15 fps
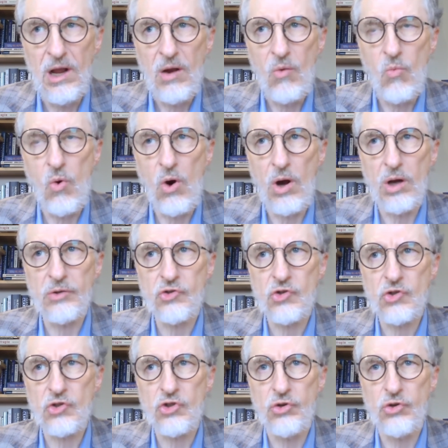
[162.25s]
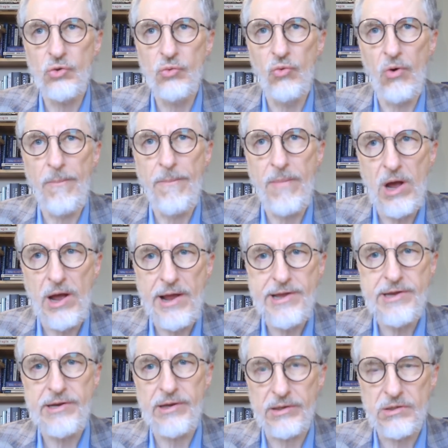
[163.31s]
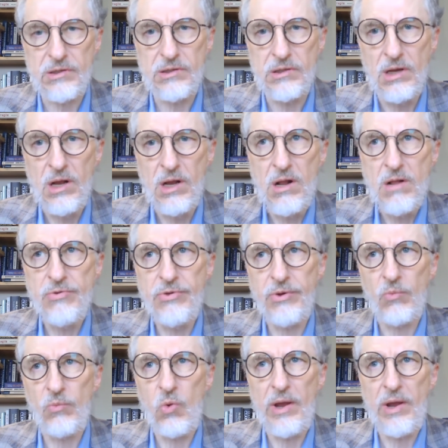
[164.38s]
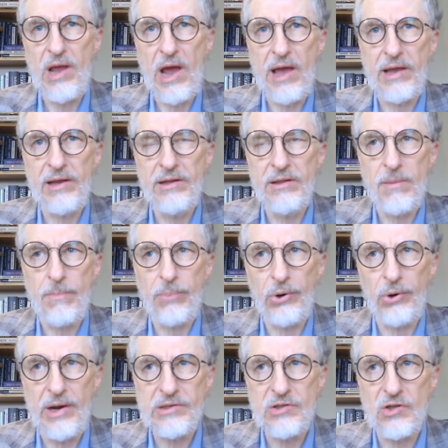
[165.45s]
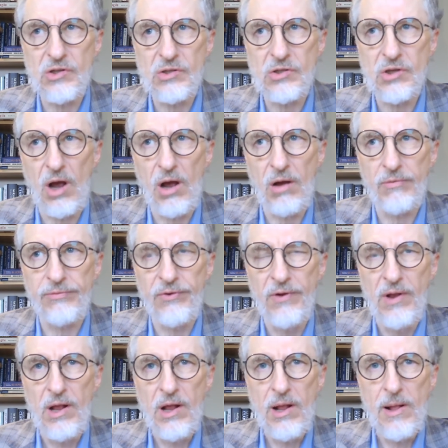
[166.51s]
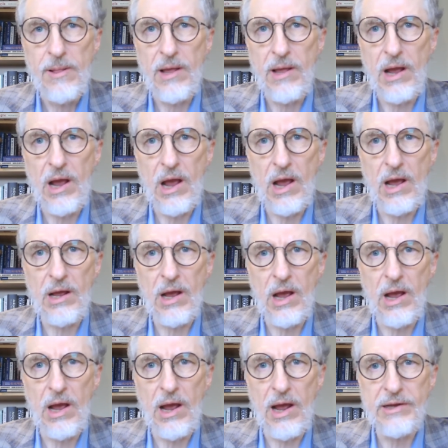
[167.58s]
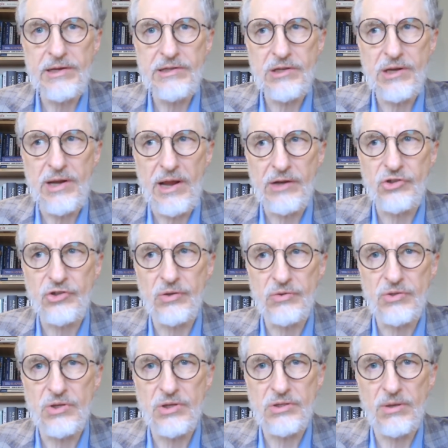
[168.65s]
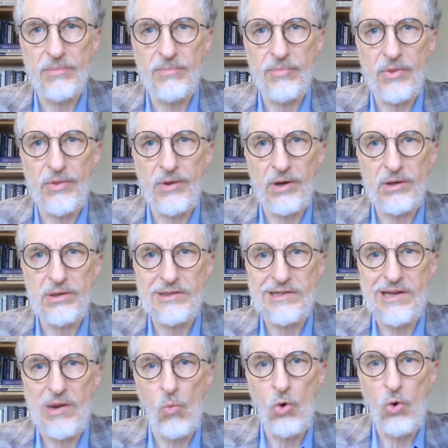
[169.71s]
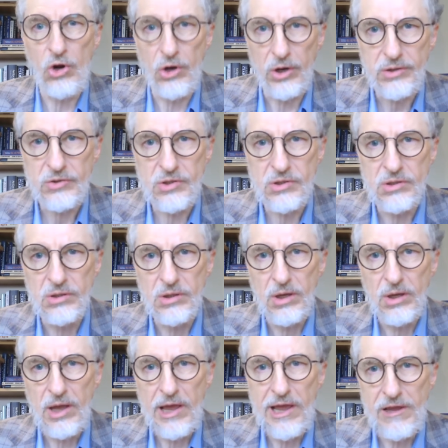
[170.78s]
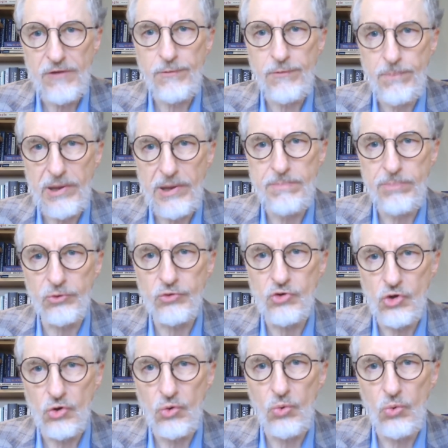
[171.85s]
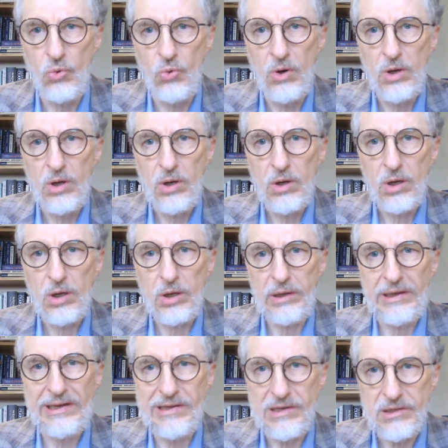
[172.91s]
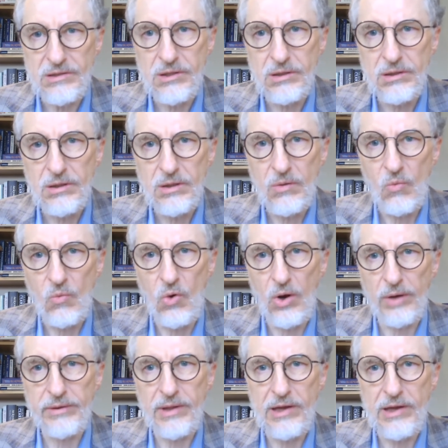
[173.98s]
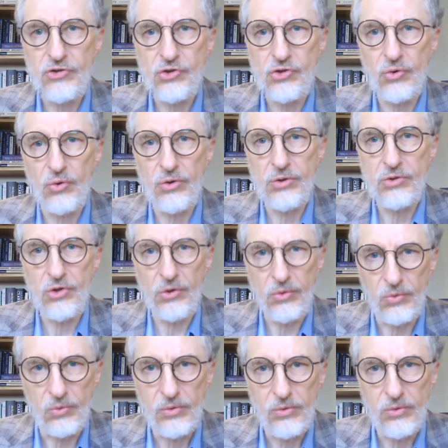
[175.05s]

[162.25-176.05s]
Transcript: was to remind us that we are in the presence of an international system that works if people do in it what they should do.